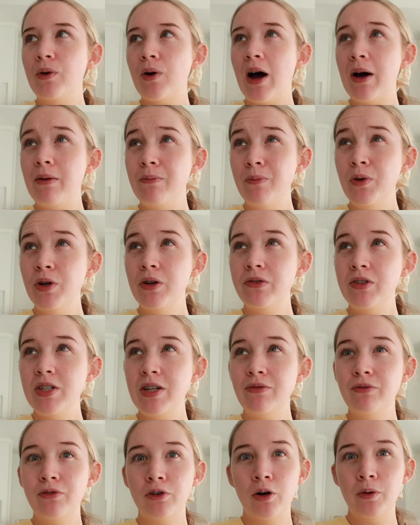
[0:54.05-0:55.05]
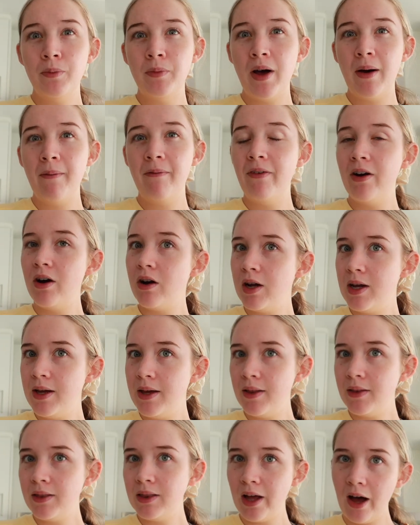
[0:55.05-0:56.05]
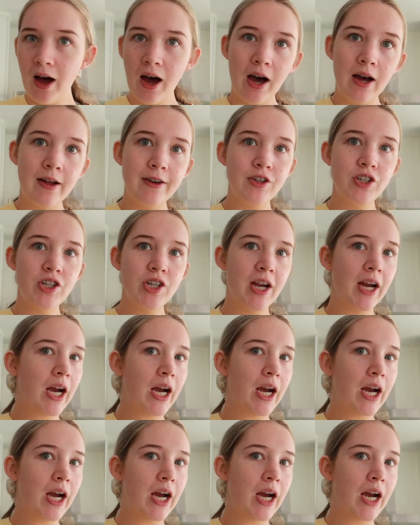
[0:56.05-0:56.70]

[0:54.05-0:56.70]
I moved in from a very large